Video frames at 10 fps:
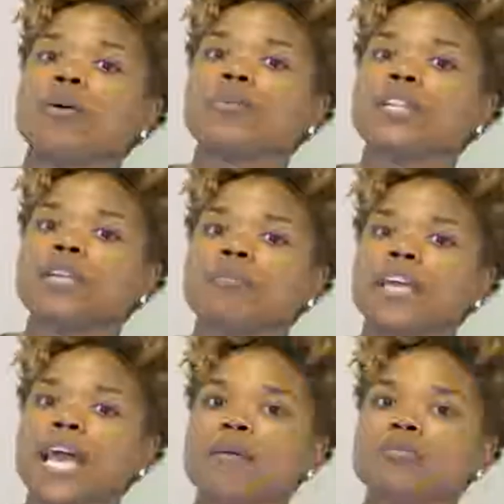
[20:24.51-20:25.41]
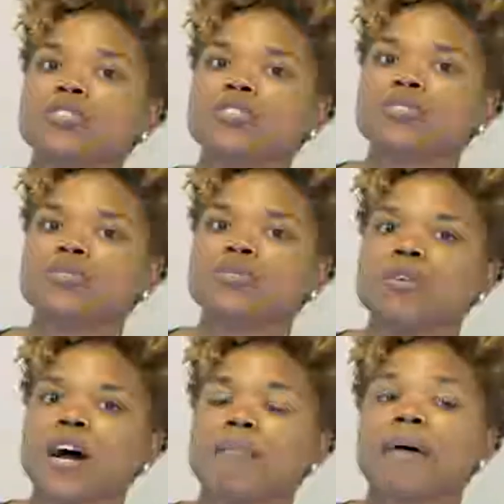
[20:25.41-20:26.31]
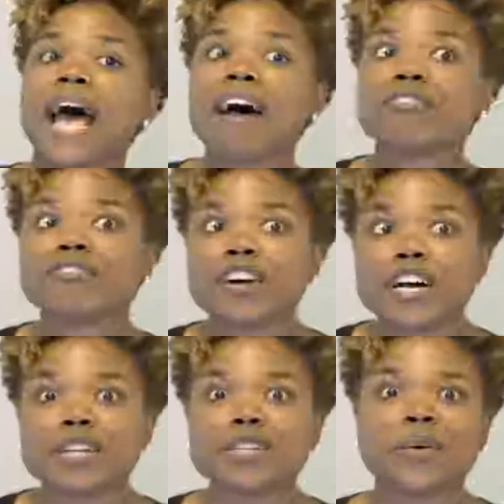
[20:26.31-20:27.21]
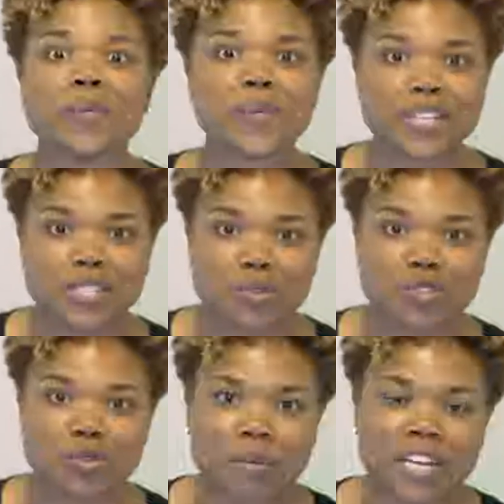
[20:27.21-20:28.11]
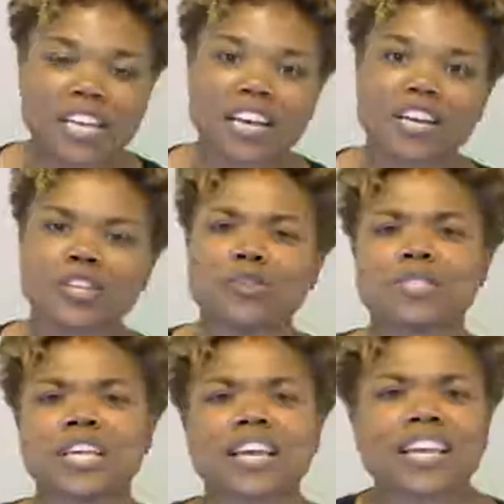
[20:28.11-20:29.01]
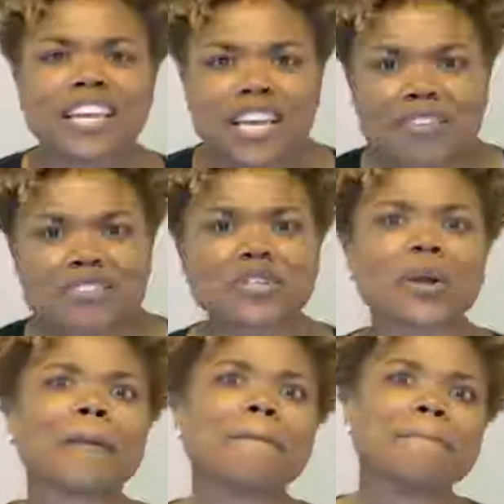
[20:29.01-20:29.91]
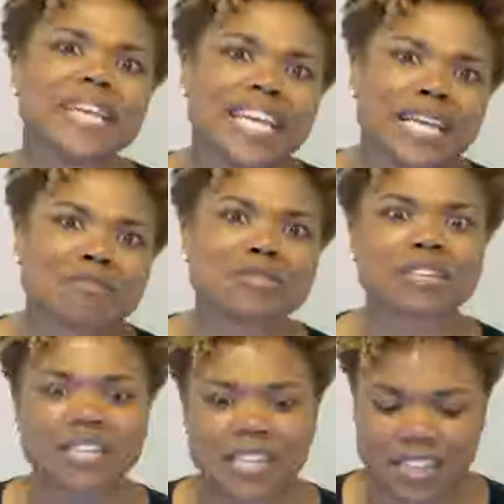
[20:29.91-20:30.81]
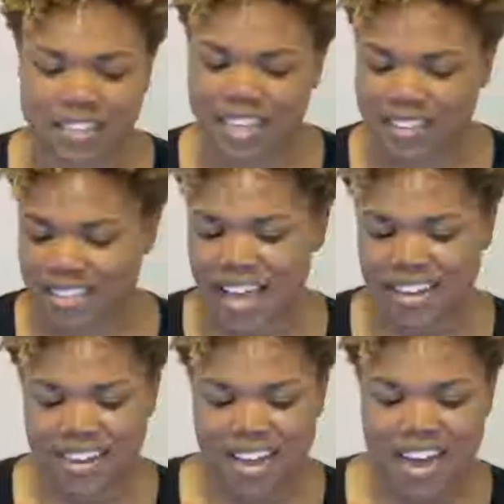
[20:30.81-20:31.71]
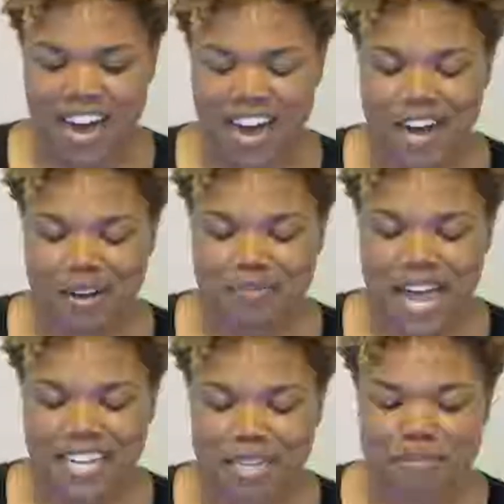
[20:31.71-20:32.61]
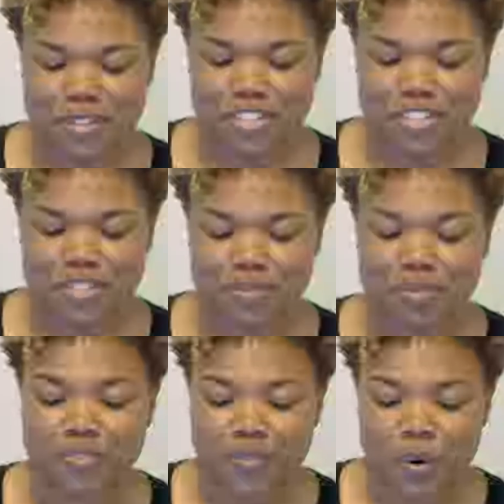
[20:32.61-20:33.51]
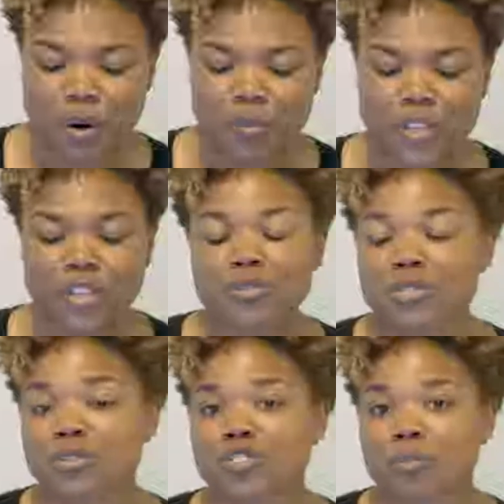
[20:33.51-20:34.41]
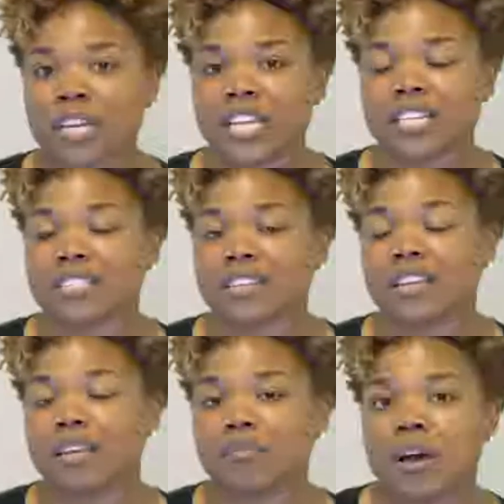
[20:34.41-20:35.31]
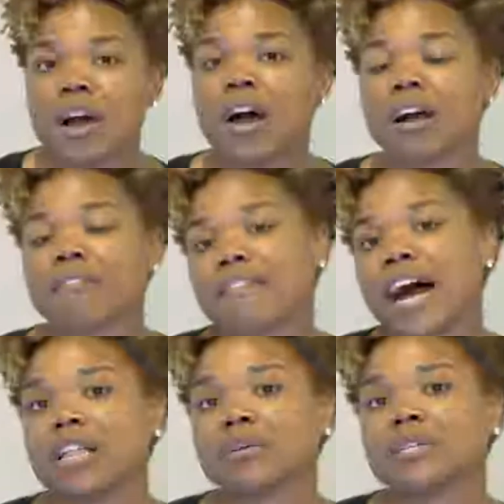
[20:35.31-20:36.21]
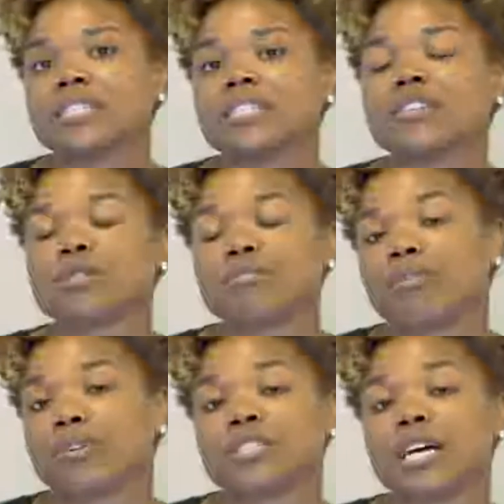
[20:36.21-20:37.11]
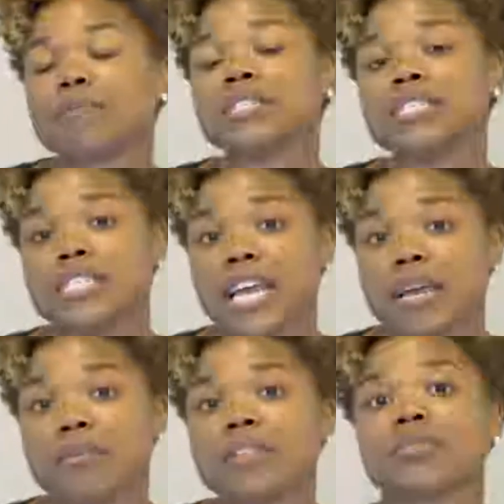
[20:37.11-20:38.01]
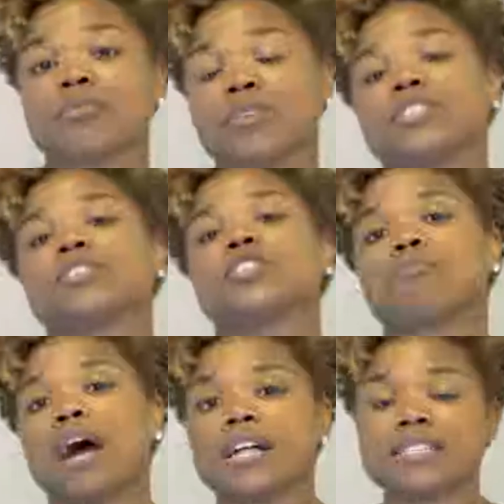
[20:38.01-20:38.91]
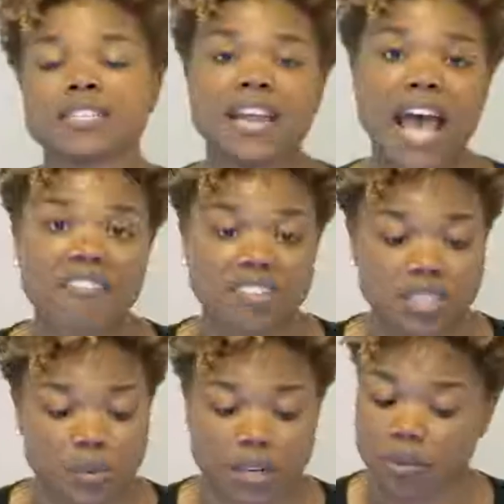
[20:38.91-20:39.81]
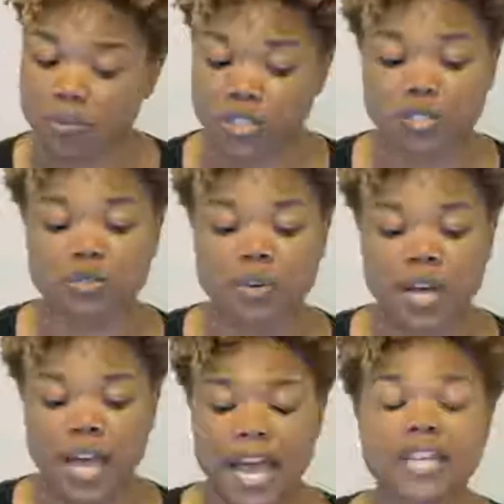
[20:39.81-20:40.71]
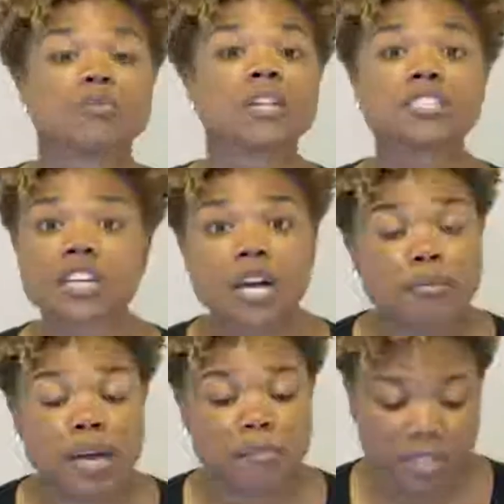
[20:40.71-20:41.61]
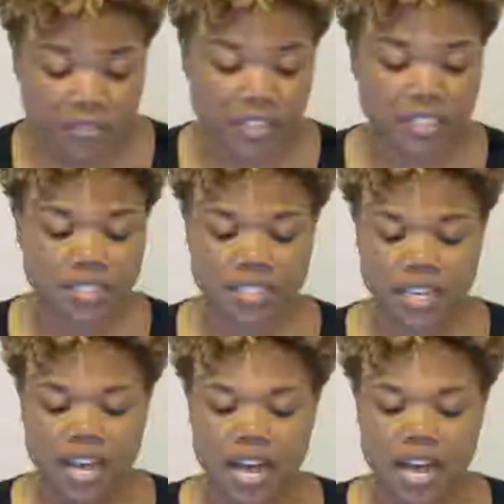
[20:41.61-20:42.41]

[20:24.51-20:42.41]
really be able to have fun with social media using GIFs or memes or anything like that. As I mentioned before, we use social media to keep our followers and our supporters up to date with the research, policy, and advocacy work that we do, as well as our upcoming events.